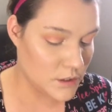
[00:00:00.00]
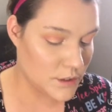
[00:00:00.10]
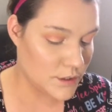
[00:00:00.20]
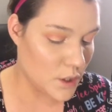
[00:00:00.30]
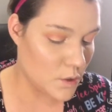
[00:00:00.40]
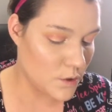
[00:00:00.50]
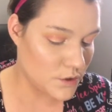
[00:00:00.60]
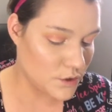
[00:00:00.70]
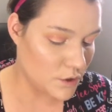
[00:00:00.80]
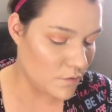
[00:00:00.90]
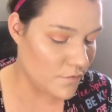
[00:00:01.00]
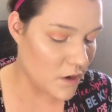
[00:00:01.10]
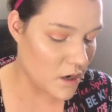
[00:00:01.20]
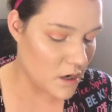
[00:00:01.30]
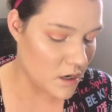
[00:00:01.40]
So
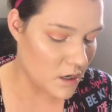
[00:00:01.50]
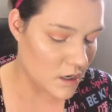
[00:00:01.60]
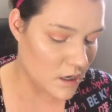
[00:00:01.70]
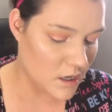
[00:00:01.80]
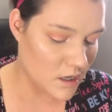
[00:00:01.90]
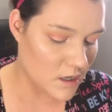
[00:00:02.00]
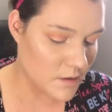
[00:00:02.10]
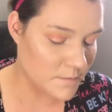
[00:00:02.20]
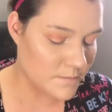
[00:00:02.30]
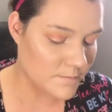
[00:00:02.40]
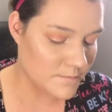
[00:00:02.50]
far, I